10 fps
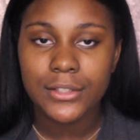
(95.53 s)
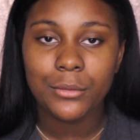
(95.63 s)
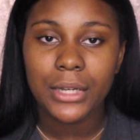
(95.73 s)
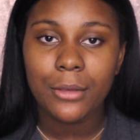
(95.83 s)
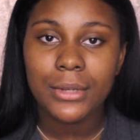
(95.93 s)

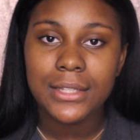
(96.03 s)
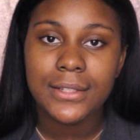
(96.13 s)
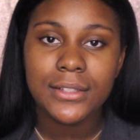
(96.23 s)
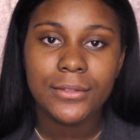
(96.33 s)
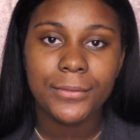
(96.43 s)
So when I went
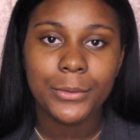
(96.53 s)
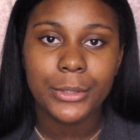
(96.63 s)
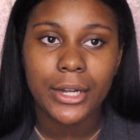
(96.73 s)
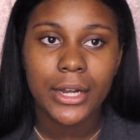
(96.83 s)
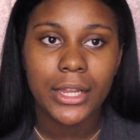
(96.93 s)
into
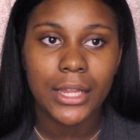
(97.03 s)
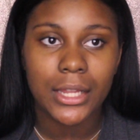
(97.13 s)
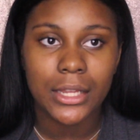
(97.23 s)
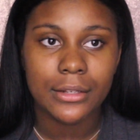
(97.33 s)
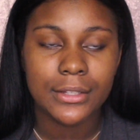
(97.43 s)
Sephora
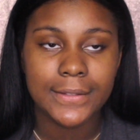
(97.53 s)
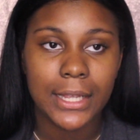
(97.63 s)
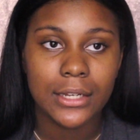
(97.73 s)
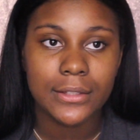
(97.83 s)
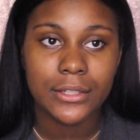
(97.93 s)
and
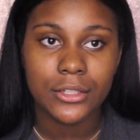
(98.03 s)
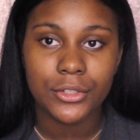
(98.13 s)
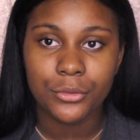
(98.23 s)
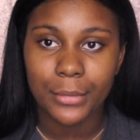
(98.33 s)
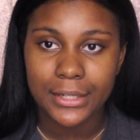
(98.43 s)
decided to
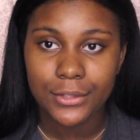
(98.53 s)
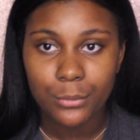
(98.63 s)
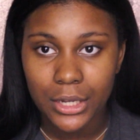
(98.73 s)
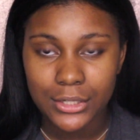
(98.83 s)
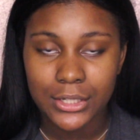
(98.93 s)
do my
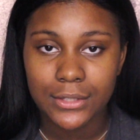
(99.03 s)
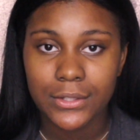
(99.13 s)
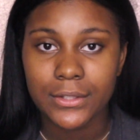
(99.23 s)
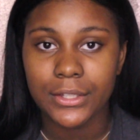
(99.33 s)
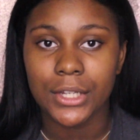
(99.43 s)

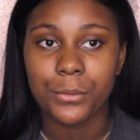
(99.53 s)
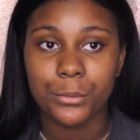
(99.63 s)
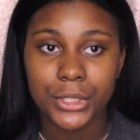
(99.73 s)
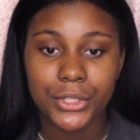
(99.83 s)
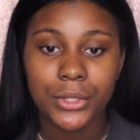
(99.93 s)
swatches to see
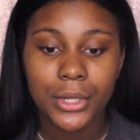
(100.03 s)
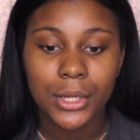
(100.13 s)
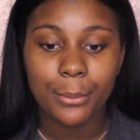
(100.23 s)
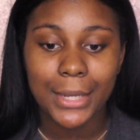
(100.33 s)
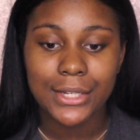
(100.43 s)
which
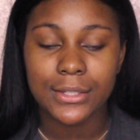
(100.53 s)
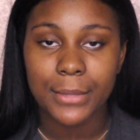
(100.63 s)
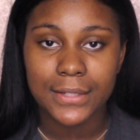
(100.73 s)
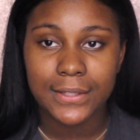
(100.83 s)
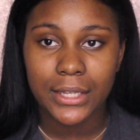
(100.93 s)

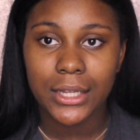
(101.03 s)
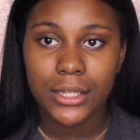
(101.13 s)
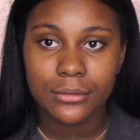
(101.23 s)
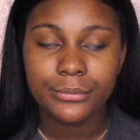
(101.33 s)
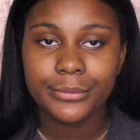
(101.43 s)
matches my
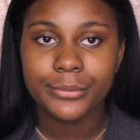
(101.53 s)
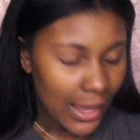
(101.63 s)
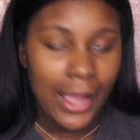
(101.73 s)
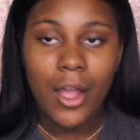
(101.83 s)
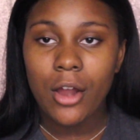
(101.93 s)
skin,
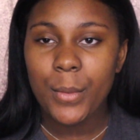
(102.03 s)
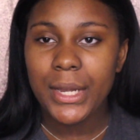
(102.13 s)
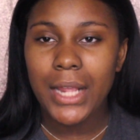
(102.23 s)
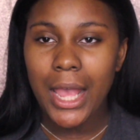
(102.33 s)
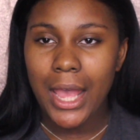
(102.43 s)
I
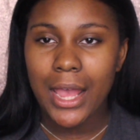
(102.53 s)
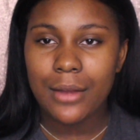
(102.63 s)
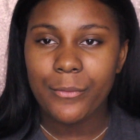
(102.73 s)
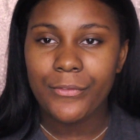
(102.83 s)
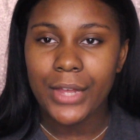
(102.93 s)
already
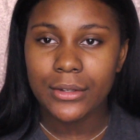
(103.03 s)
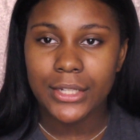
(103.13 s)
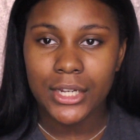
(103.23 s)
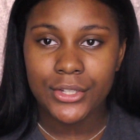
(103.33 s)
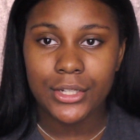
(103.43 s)
had
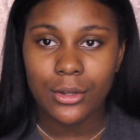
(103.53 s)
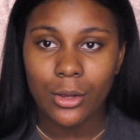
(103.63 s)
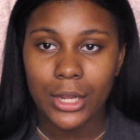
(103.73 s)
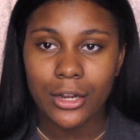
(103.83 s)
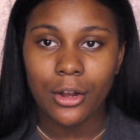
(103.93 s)
foundation
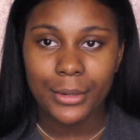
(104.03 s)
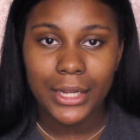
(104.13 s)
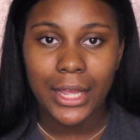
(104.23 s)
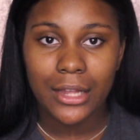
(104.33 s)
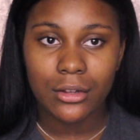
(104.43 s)
on. I
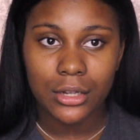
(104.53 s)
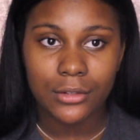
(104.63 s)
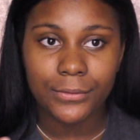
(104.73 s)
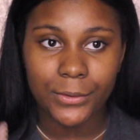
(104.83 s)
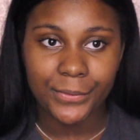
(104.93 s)
already had on
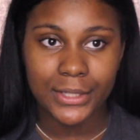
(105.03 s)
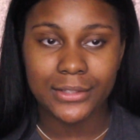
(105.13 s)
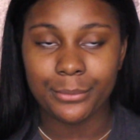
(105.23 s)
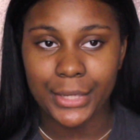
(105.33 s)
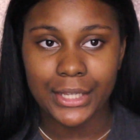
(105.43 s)
a full face
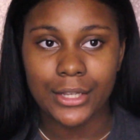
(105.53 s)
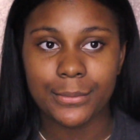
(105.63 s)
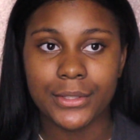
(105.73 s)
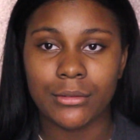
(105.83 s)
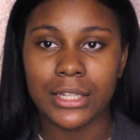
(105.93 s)
of
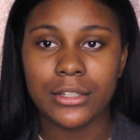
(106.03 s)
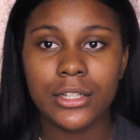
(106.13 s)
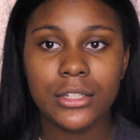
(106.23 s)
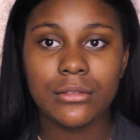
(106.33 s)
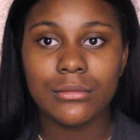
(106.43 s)
makeup, so I
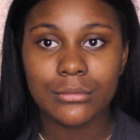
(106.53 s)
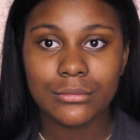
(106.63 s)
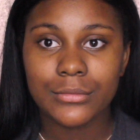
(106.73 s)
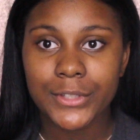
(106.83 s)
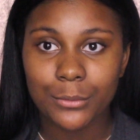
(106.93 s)
couldn't
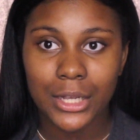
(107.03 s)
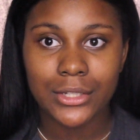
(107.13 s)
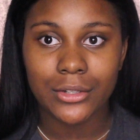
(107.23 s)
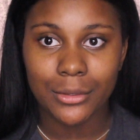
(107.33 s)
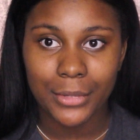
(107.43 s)

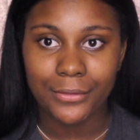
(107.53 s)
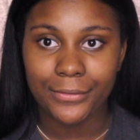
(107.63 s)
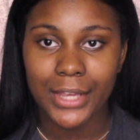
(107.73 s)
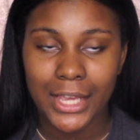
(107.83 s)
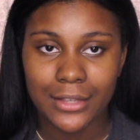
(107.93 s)
swatch it on my
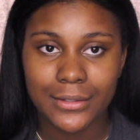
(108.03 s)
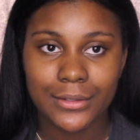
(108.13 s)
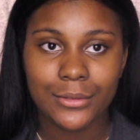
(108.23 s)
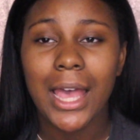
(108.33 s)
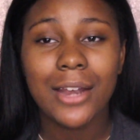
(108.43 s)

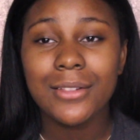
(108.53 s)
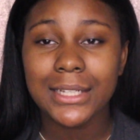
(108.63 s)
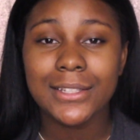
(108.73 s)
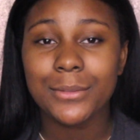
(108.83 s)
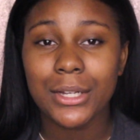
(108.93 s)
face. I don't
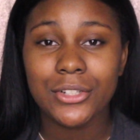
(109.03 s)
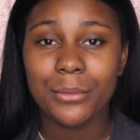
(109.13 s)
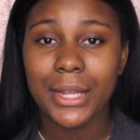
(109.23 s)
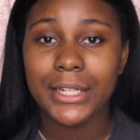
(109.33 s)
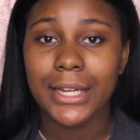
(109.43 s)
like to swatch
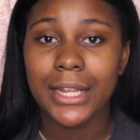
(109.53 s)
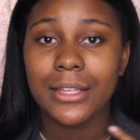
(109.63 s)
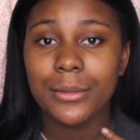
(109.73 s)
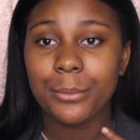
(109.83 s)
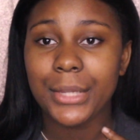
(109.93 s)
on my
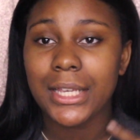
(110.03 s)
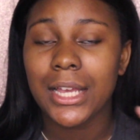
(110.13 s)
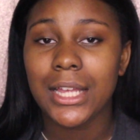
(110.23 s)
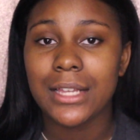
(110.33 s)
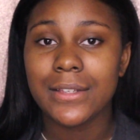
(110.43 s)
neck
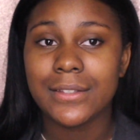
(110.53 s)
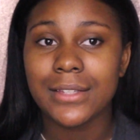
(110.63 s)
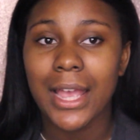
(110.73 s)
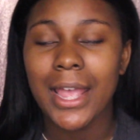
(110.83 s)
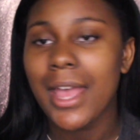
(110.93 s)

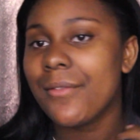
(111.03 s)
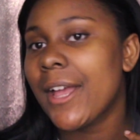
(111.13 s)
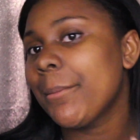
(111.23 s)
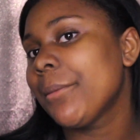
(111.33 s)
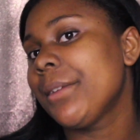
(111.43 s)
because I have
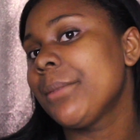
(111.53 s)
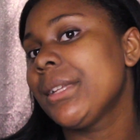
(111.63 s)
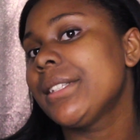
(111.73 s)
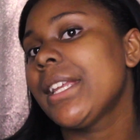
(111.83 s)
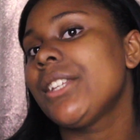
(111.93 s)

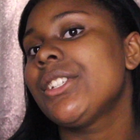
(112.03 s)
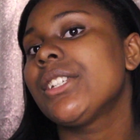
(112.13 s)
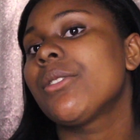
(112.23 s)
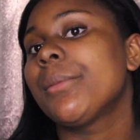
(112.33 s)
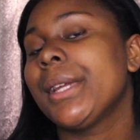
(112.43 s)

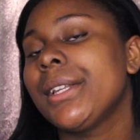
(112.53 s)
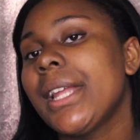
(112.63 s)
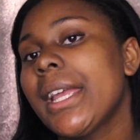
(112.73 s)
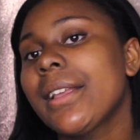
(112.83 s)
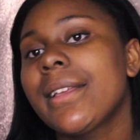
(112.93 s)
hyperpigmentation on my
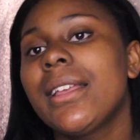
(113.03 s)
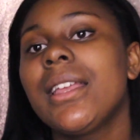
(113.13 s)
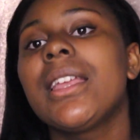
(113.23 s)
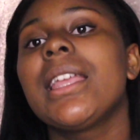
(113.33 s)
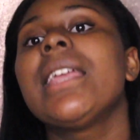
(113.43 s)
neck,
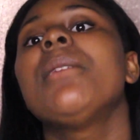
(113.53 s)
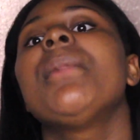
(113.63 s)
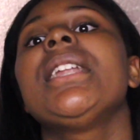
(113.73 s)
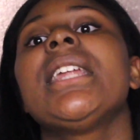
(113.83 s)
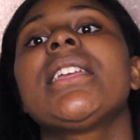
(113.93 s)
and
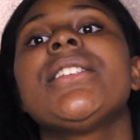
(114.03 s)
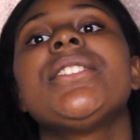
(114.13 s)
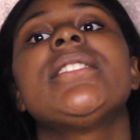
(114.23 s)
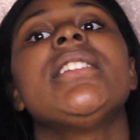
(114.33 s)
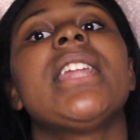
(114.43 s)
my neck is
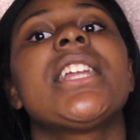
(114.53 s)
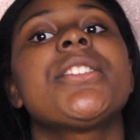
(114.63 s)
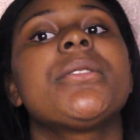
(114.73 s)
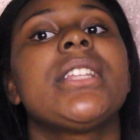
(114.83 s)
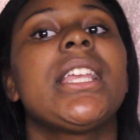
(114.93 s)
just
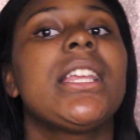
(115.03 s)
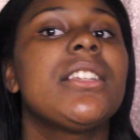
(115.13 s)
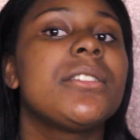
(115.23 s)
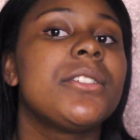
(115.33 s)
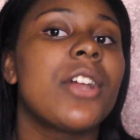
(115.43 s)

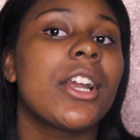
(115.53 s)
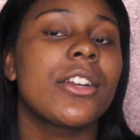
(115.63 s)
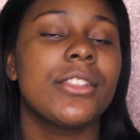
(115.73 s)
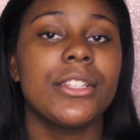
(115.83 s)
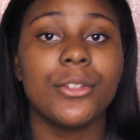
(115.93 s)
naturally
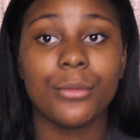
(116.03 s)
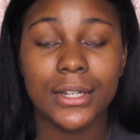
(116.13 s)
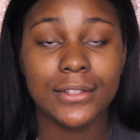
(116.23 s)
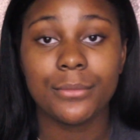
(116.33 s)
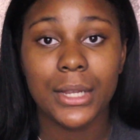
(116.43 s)
darker than the
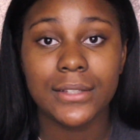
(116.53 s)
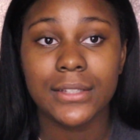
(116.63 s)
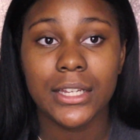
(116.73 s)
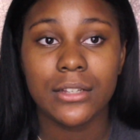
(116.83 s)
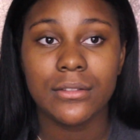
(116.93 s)
rest of my
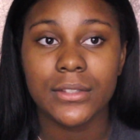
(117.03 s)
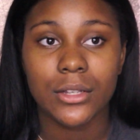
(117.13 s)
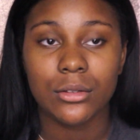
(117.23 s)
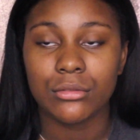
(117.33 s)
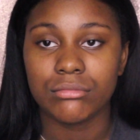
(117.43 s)
skin,
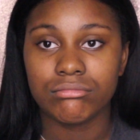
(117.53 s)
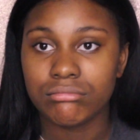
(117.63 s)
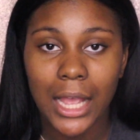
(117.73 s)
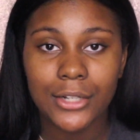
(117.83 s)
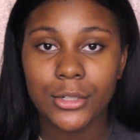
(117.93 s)
so
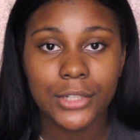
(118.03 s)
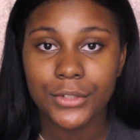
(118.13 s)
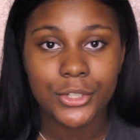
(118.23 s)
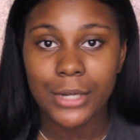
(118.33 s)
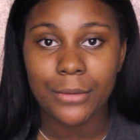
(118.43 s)
I don't
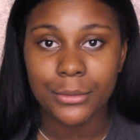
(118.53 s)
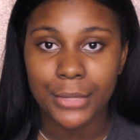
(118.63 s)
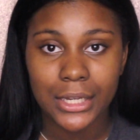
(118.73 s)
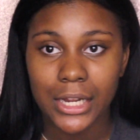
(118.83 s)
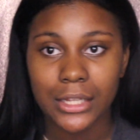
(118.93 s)
even try with
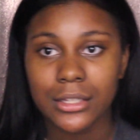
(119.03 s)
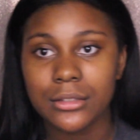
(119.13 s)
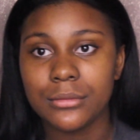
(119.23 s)
my neck.